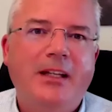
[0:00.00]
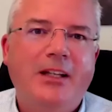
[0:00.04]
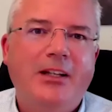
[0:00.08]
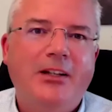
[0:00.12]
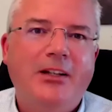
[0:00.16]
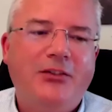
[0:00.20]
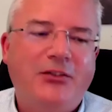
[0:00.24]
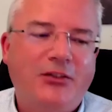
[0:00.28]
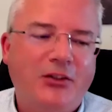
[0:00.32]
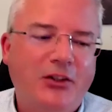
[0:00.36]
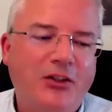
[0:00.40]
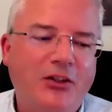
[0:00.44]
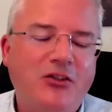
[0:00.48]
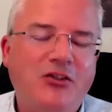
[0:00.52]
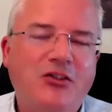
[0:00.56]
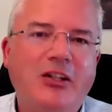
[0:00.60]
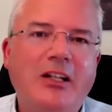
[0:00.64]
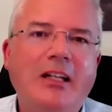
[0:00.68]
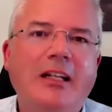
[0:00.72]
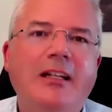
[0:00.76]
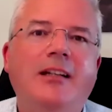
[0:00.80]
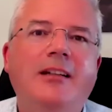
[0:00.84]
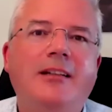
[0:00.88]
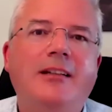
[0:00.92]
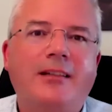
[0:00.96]
So your
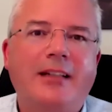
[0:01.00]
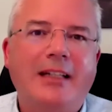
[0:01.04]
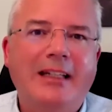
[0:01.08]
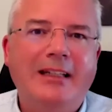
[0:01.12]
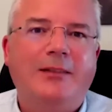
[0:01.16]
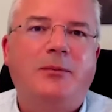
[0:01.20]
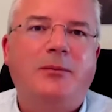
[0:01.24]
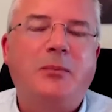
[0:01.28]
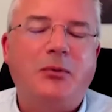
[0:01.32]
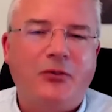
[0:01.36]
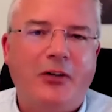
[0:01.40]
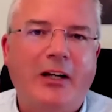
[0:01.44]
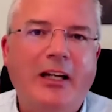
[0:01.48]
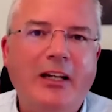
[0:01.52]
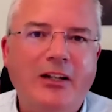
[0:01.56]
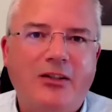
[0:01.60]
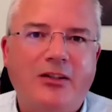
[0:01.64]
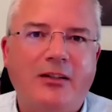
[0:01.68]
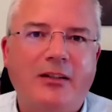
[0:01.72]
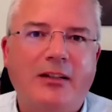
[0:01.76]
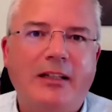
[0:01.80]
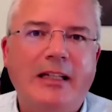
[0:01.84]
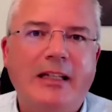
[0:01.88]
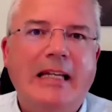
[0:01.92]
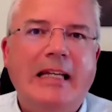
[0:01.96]
genius
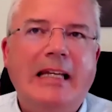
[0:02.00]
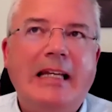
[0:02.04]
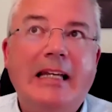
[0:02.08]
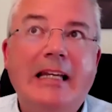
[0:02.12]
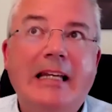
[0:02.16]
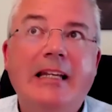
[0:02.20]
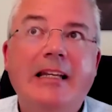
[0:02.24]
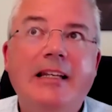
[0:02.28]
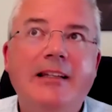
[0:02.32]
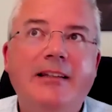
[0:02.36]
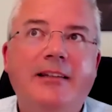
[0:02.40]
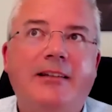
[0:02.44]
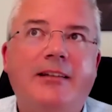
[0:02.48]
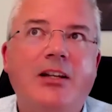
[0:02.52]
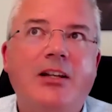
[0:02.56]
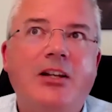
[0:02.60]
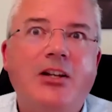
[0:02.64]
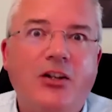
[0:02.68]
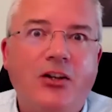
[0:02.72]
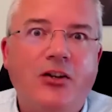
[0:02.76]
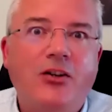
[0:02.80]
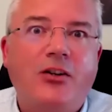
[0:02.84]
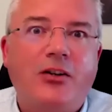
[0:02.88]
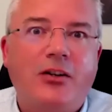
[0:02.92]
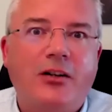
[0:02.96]
inspiration is
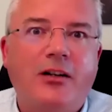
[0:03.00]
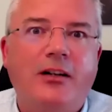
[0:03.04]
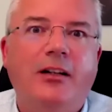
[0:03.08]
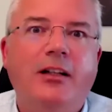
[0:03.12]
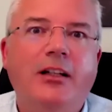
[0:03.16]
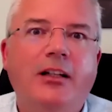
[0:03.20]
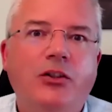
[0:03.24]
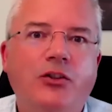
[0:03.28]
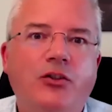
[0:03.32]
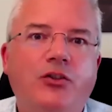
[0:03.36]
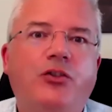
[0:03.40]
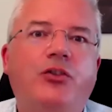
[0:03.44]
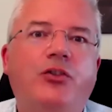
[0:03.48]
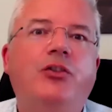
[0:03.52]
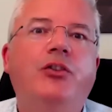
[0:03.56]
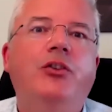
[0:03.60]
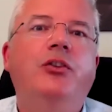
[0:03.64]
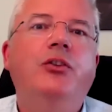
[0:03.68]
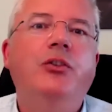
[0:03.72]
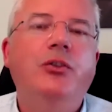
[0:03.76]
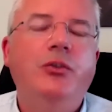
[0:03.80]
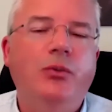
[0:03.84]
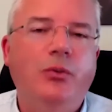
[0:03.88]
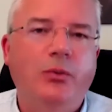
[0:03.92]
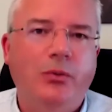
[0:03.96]
your
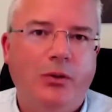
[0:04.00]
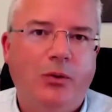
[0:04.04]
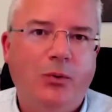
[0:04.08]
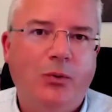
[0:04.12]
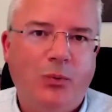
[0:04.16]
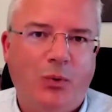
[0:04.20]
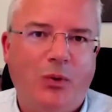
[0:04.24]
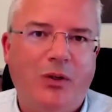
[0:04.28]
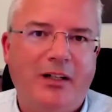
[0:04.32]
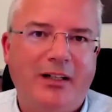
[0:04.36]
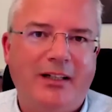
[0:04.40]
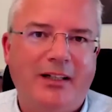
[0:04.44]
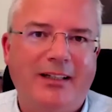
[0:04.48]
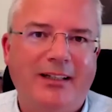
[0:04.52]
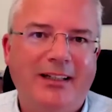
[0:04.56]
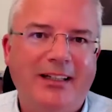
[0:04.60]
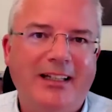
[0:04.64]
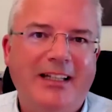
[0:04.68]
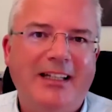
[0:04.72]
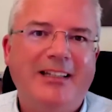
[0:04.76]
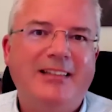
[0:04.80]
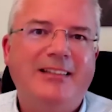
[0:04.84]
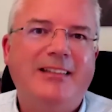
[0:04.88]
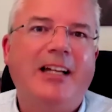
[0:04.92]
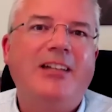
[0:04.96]
true why.
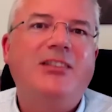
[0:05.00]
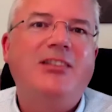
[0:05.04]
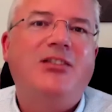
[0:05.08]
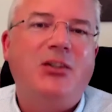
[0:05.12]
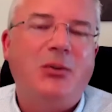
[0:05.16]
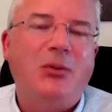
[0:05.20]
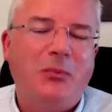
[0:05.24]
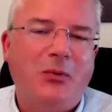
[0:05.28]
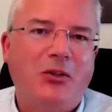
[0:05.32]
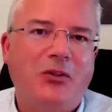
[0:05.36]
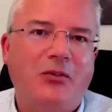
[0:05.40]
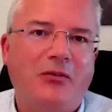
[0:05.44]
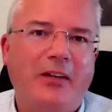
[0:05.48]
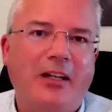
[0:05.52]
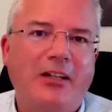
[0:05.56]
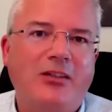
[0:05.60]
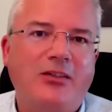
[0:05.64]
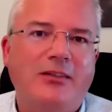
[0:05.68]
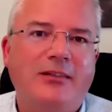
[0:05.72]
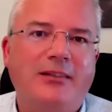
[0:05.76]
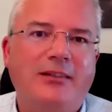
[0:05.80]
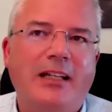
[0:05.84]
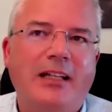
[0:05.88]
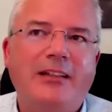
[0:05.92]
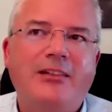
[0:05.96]
That's your
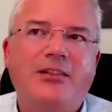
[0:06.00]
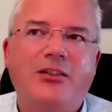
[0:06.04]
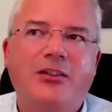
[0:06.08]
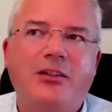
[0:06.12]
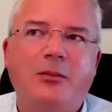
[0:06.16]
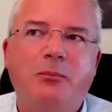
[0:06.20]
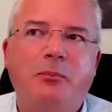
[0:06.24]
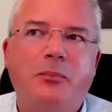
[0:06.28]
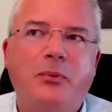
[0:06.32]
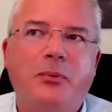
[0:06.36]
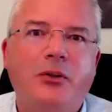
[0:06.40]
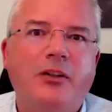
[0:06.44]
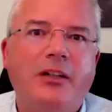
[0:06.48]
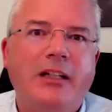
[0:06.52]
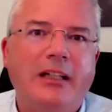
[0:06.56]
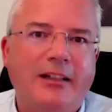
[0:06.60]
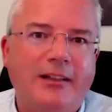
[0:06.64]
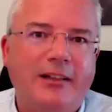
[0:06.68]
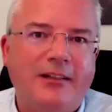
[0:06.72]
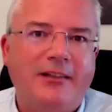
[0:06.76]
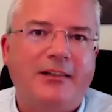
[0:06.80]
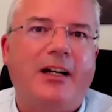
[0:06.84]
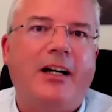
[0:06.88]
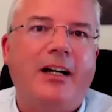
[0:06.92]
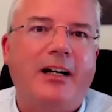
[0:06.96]
motivation. That's your burning
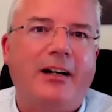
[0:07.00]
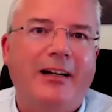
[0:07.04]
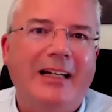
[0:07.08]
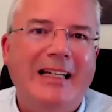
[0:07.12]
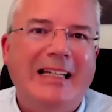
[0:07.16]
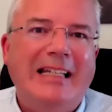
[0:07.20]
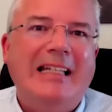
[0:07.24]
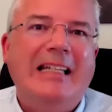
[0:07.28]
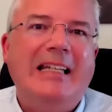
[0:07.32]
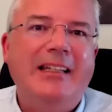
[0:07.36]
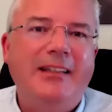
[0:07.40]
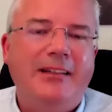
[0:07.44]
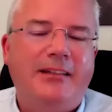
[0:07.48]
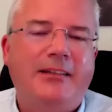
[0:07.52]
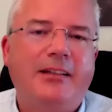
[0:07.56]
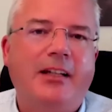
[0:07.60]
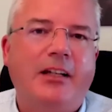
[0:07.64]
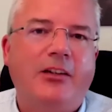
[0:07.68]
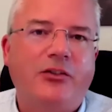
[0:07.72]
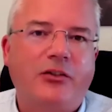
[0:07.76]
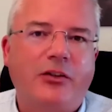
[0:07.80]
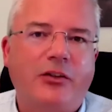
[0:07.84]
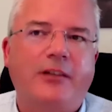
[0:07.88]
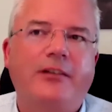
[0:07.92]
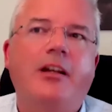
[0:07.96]
desire inside
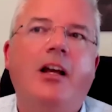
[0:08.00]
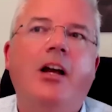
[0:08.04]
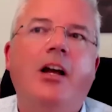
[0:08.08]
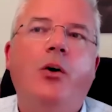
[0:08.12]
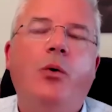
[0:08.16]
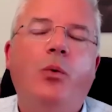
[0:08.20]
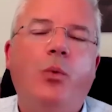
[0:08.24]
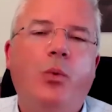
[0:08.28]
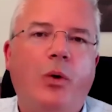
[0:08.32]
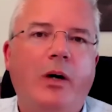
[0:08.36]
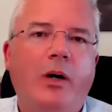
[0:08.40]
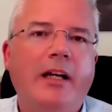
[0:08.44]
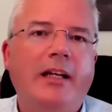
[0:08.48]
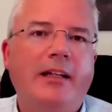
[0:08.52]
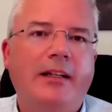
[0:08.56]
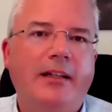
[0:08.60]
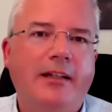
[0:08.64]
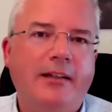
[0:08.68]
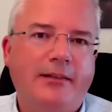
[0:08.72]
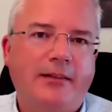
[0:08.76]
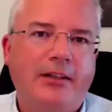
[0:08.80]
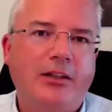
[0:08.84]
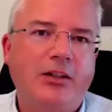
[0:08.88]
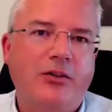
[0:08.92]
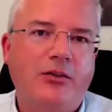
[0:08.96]
of yours, why it
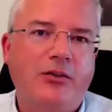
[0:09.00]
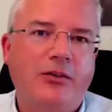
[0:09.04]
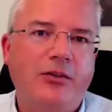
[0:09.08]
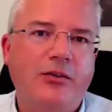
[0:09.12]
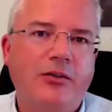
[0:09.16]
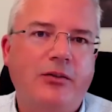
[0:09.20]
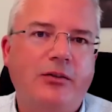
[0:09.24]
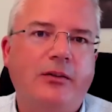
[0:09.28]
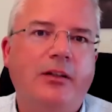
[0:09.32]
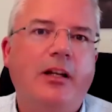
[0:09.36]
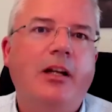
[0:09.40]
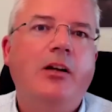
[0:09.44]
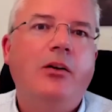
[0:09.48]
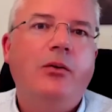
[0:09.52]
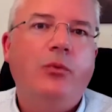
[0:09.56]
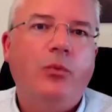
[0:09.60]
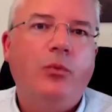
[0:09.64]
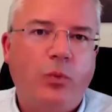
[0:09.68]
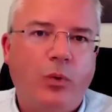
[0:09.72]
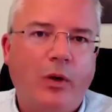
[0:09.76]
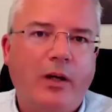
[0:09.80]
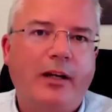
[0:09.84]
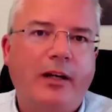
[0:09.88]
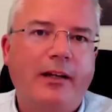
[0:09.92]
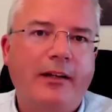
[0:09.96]
is that you're doing,
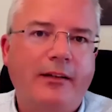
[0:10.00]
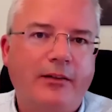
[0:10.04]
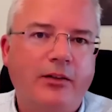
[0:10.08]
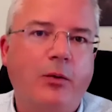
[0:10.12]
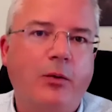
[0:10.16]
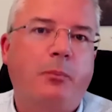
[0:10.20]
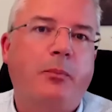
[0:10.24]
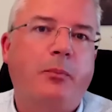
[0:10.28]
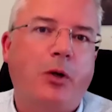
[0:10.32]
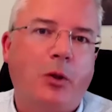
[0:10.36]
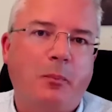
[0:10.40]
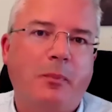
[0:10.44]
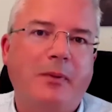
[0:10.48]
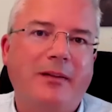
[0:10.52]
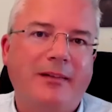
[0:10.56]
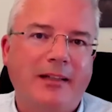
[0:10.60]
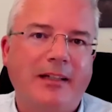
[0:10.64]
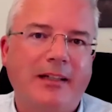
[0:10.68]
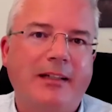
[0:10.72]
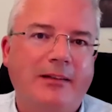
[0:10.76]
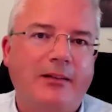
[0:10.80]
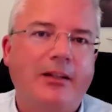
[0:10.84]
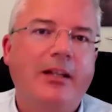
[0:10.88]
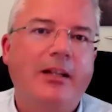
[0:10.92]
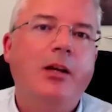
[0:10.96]
what it is purpose
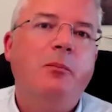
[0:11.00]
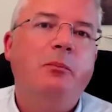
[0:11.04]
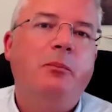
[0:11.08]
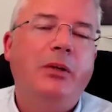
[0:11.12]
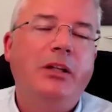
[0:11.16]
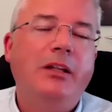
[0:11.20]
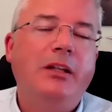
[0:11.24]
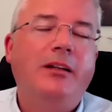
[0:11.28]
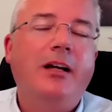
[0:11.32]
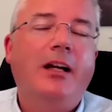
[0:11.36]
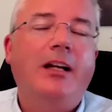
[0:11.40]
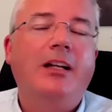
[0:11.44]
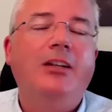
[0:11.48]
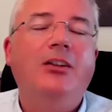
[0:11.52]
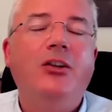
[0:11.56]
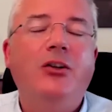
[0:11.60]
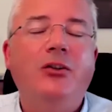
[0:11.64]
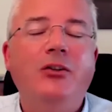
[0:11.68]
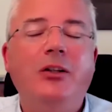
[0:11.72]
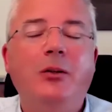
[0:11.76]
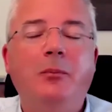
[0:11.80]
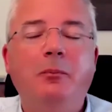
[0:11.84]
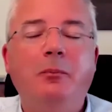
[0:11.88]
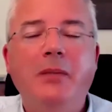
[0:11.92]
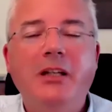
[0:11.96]
is. But you got to know
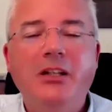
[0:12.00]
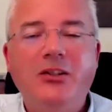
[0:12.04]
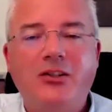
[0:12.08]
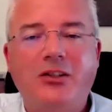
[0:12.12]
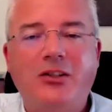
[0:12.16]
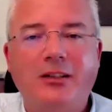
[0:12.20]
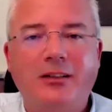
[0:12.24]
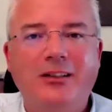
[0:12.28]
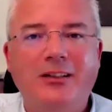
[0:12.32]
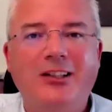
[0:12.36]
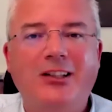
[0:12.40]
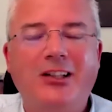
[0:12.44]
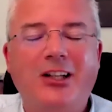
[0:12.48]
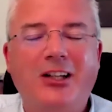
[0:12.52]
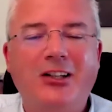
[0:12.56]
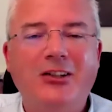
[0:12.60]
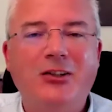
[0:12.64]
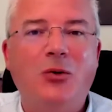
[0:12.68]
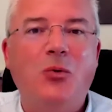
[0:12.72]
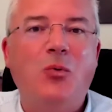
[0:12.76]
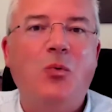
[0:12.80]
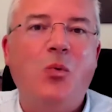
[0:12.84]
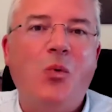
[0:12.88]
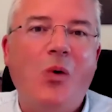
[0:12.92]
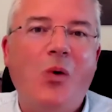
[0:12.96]
your mission. You got to
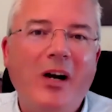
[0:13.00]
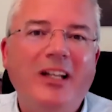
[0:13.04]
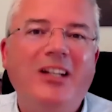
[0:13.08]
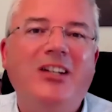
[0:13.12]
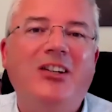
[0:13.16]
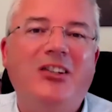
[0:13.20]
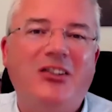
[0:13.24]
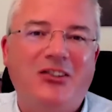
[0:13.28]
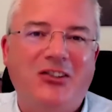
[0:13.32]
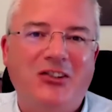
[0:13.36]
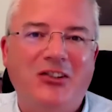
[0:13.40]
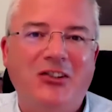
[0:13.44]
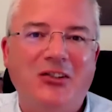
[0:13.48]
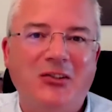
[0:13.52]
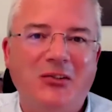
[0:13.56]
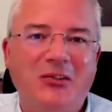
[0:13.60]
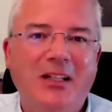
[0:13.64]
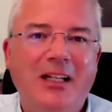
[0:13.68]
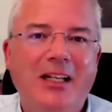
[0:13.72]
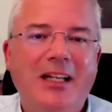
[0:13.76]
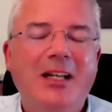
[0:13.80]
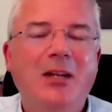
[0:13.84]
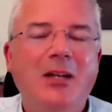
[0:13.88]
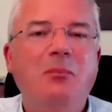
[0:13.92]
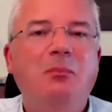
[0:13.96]
know what you're to do
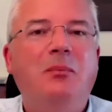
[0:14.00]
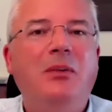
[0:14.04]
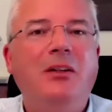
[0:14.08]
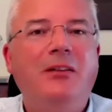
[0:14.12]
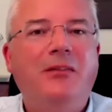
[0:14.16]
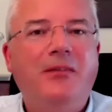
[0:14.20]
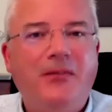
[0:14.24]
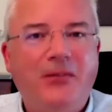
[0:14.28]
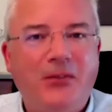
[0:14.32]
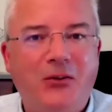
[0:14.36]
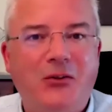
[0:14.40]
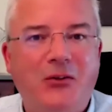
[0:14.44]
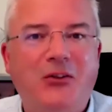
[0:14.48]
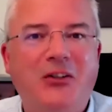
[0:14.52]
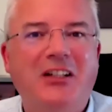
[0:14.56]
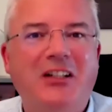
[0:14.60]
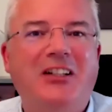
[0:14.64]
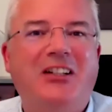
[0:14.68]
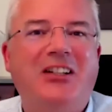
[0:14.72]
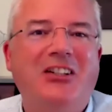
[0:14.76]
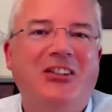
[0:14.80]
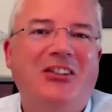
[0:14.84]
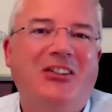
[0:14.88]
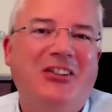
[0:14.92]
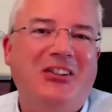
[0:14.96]
before you
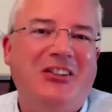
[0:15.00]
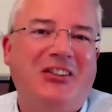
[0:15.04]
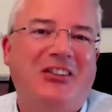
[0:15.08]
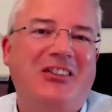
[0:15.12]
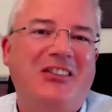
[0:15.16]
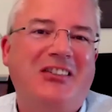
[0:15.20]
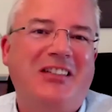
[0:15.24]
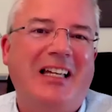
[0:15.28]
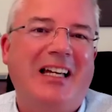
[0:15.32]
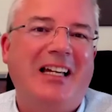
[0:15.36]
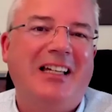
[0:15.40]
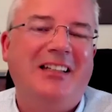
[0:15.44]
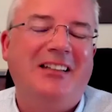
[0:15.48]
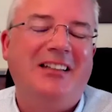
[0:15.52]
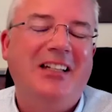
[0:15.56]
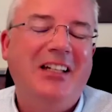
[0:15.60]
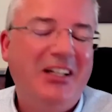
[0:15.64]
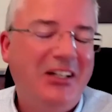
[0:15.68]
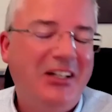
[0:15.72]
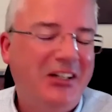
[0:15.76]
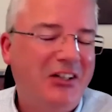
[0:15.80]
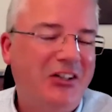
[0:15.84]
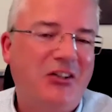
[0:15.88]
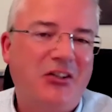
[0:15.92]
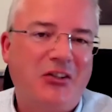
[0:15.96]
can understand
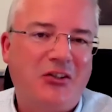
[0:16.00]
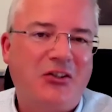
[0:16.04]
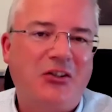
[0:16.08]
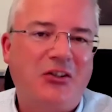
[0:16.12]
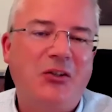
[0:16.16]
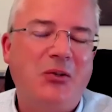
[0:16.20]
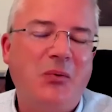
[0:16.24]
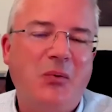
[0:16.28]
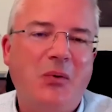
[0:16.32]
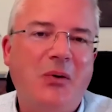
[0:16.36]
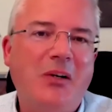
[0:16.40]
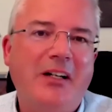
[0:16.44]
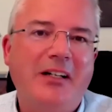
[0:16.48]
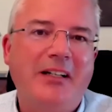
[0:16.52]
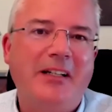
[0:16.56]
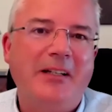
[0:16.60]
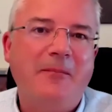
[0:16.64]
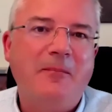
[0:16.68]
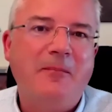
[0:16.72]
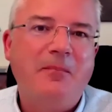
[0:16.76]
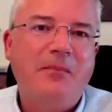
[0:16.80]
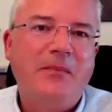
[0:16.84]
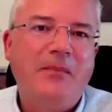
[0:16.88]
your true why.